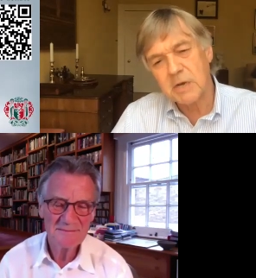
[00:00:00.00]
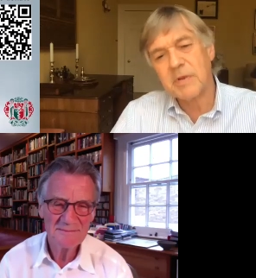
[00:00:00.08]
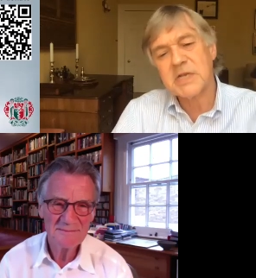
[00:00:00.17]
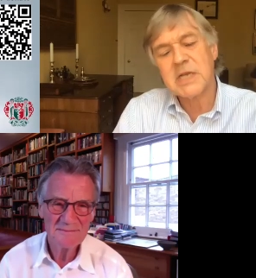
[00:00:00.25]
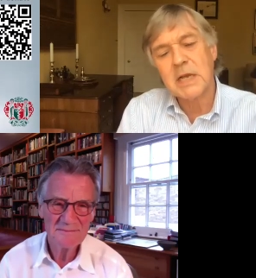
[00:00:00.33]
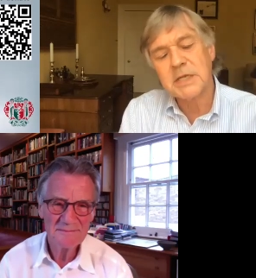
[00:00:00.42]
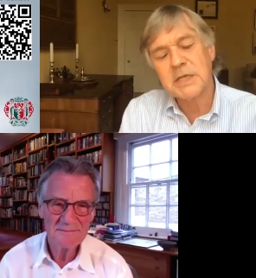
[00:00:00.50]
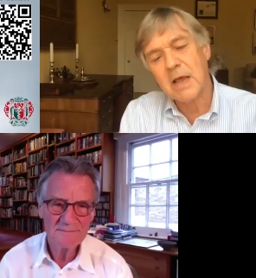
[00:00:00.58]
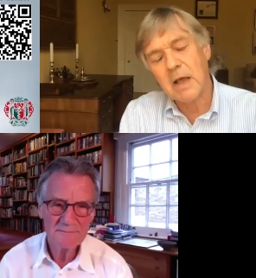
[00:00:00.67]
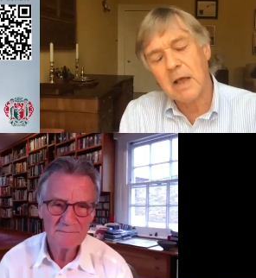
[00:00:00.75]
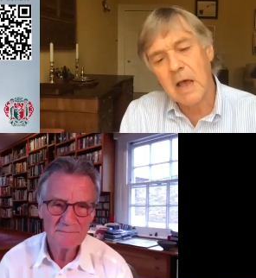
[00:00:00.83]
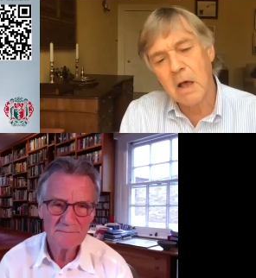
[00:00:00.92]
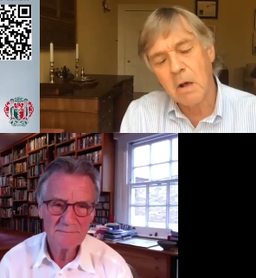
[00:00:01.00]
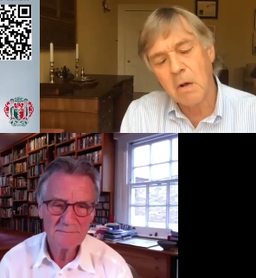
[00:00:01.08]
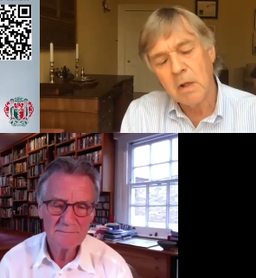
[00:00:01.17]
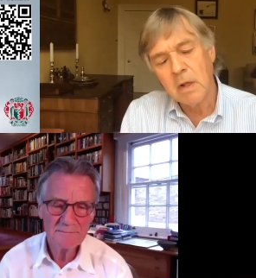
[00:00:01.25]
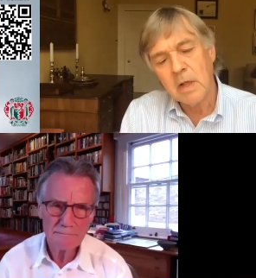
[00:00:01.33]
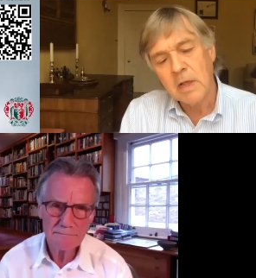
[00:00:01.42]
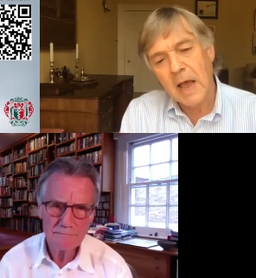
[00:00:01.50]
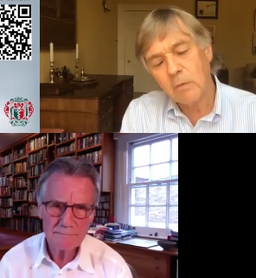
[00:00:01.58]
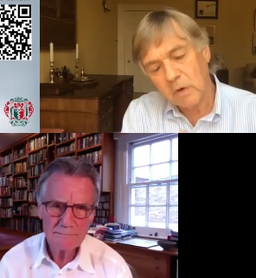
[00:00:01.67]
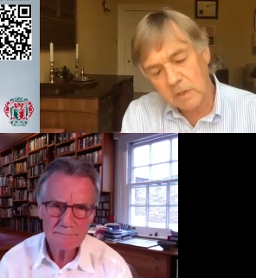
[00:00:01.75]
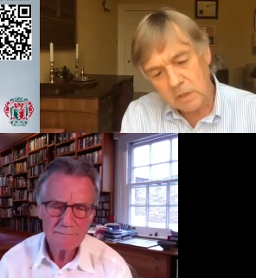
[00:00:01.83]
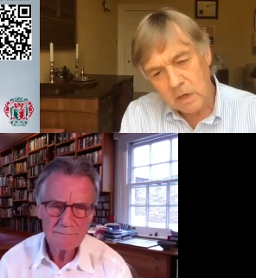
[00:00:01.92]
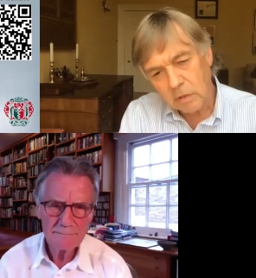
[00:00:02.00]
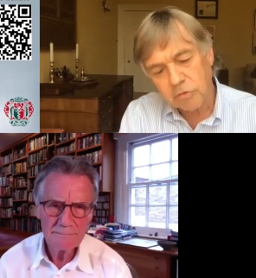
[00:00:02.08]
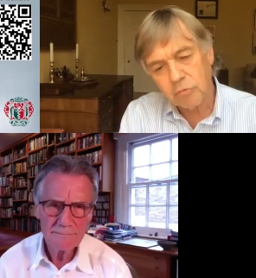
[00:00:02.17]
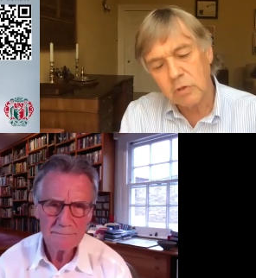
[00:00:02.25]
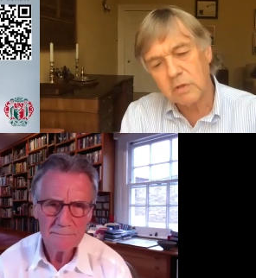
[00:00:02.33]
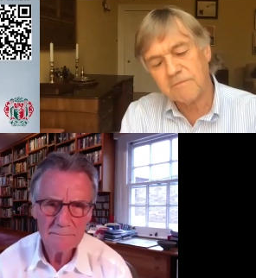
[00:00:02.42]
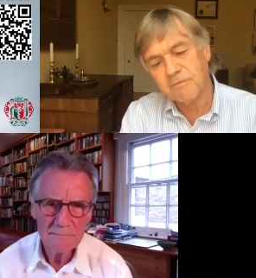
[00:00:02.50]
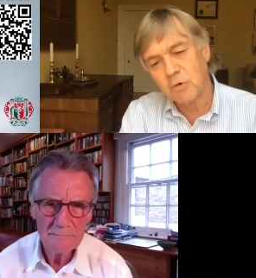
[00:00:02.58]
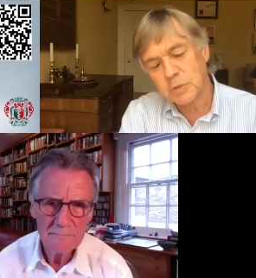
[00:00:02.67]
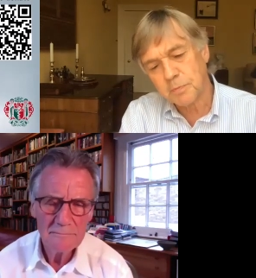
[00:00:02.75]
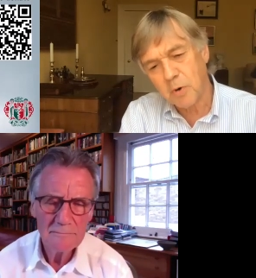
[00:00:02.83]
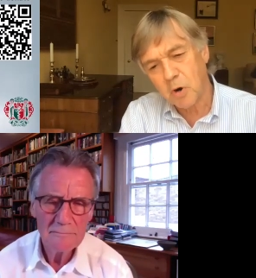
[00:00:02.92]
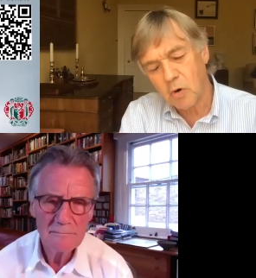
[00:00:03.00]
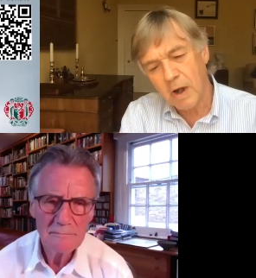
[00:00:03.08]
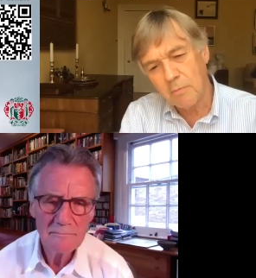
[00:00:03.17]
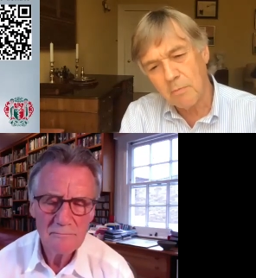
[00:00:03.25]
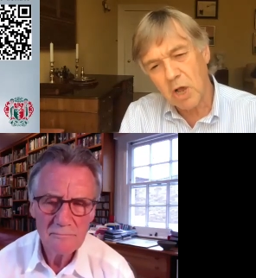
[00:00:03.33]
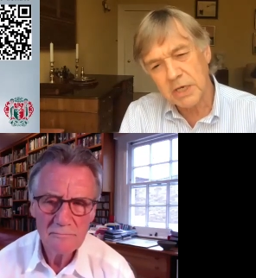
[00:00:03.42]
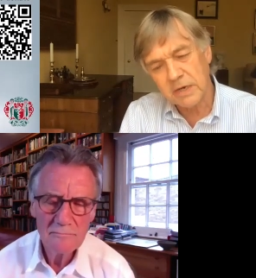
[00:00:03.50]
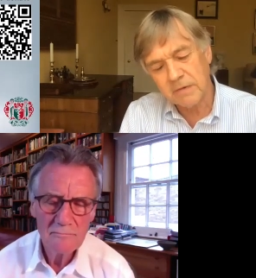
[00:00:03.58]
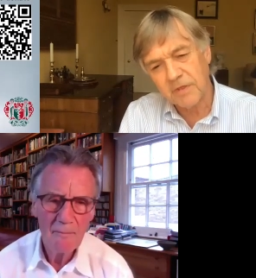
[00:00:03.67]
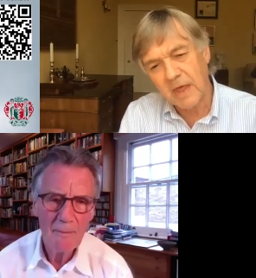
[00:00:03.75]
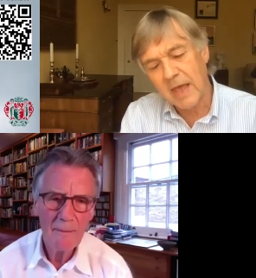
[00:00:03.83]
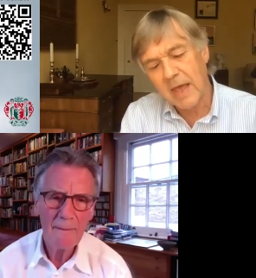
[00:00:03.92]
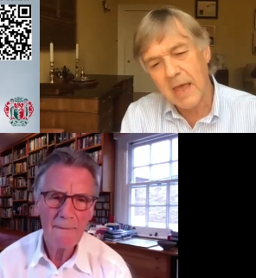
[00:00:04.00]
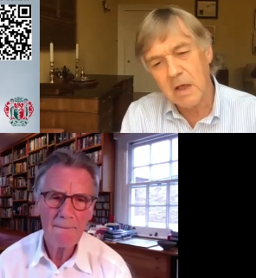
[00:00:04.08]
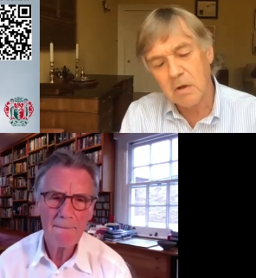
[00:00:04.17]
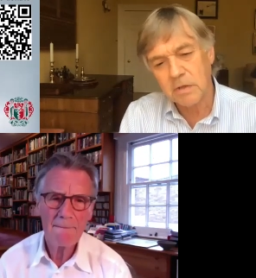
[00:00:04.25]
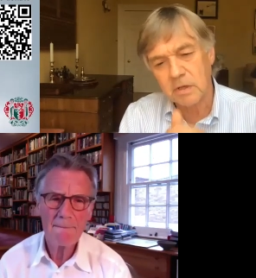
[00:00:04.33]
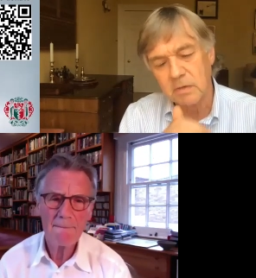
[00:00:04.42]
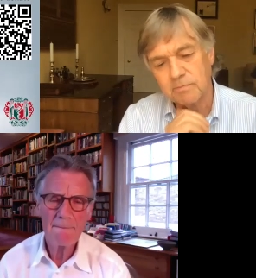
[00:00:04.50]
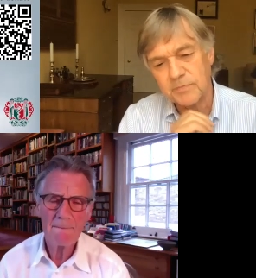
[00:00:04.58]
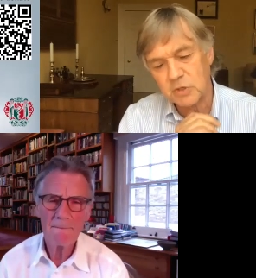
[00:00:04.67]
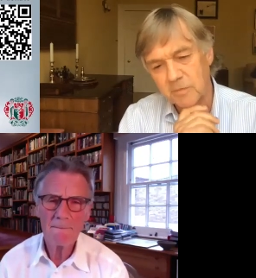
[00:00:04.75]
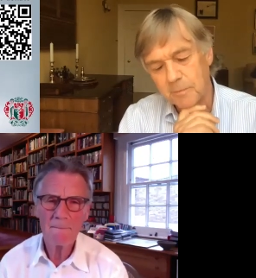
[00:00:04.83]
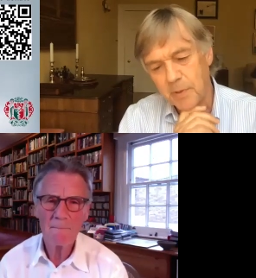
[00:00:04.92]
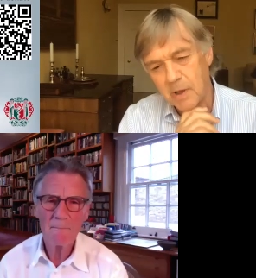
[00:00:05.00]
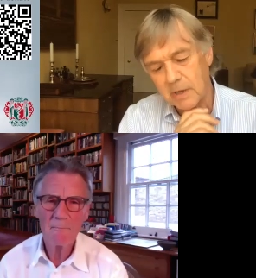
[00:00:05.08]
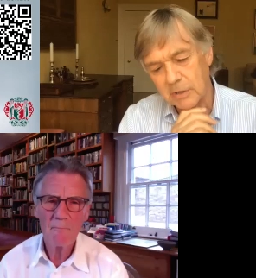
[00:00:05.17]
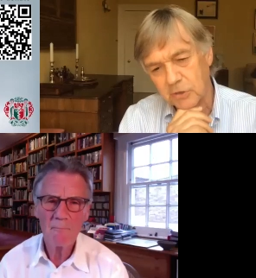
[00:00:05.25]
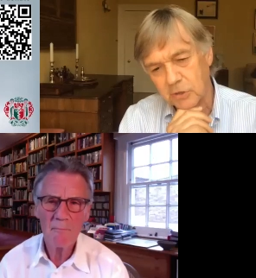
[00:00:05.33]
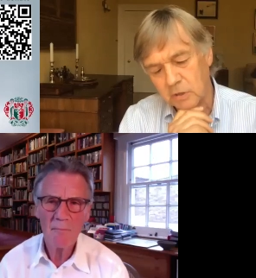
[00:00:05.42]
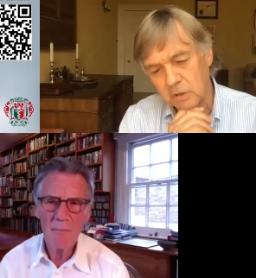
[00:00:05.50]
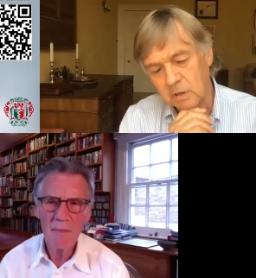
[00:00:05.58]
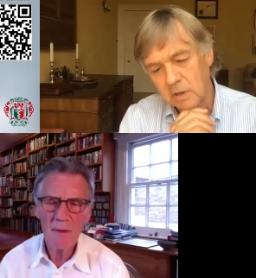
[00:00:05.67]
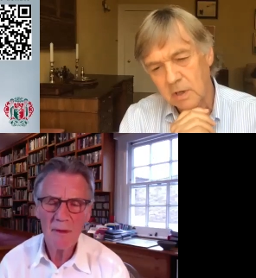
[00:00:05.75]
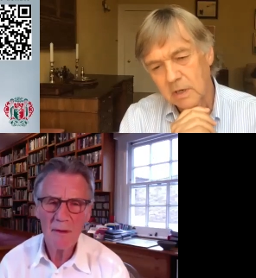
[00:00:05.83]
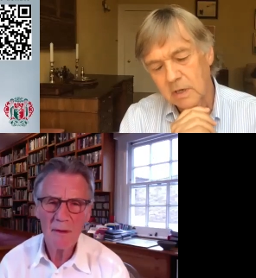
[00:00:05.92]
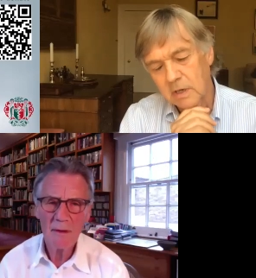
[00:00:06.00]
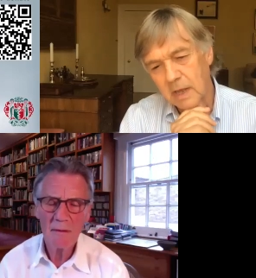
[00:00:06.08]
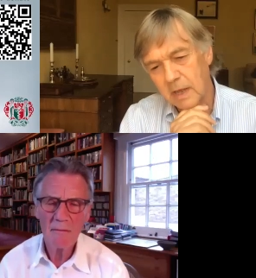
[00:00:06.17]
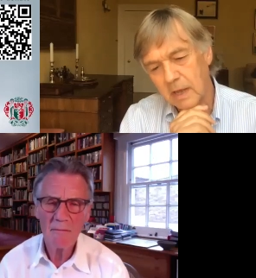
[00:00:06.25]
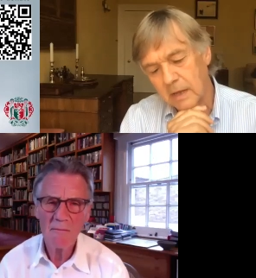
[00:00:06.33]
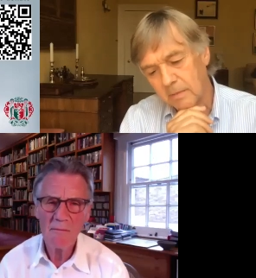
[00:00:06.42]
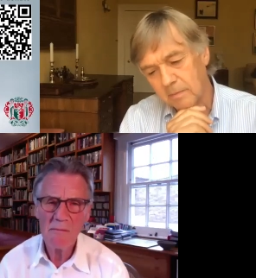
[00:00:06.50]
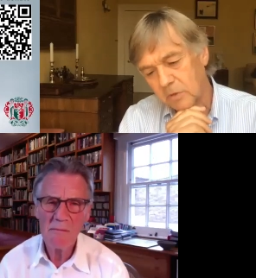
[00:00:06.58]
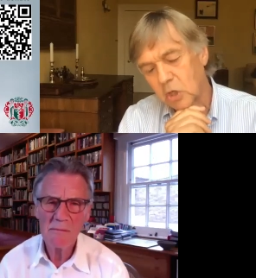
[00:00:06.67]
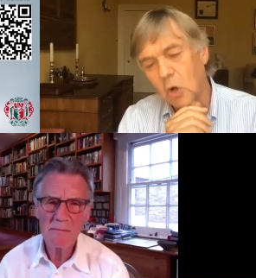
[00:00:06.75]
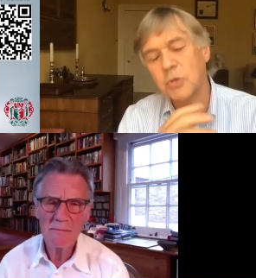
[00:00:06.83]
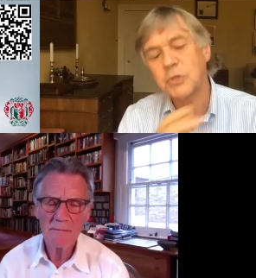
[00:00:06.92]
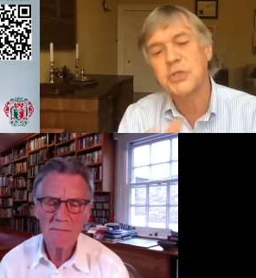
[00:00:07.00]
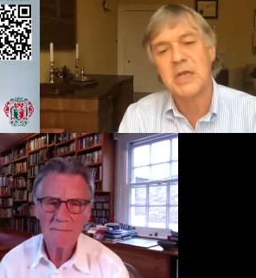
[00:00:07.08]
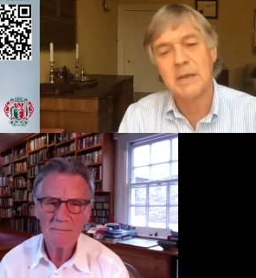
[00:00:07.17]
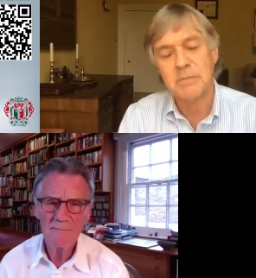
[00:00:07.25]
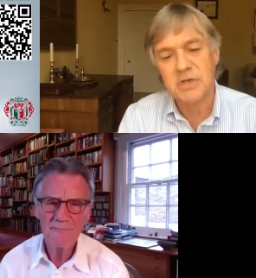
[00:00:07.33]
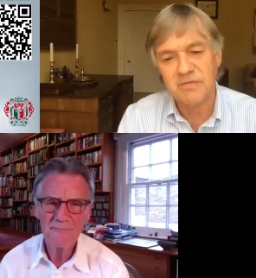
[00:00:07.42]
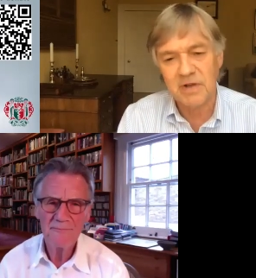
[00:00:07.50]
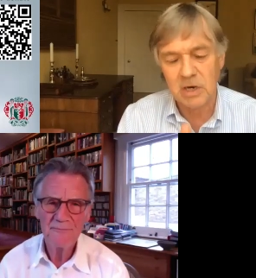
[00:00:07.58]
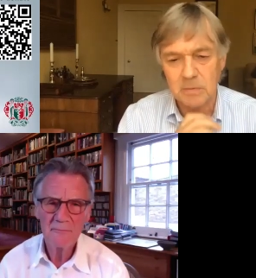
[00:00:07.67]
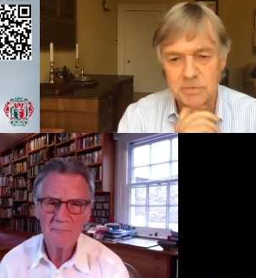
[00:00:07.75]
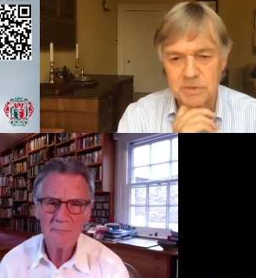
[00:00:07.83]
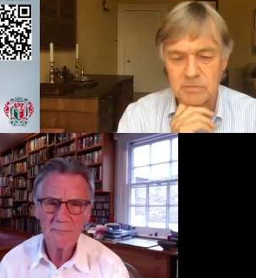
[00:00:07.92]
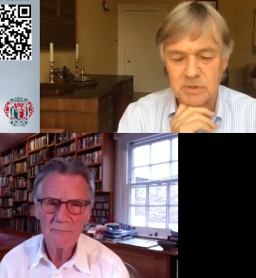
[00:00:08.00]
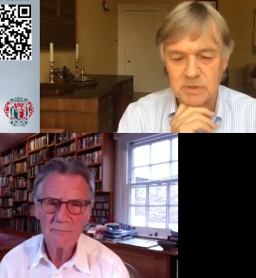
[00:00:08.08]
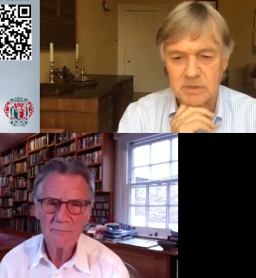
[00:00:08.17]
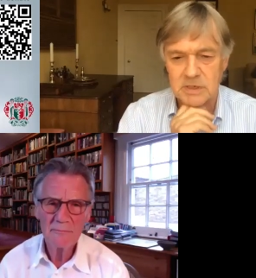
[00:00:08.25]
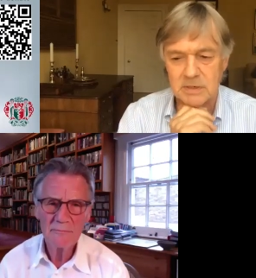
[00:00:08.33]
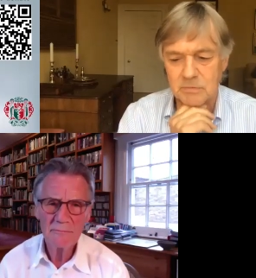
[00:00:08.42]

Speaker 1: But tell us how, how uh, you know through the Frost program writing for that, how the sort of Python um, concept developed? Did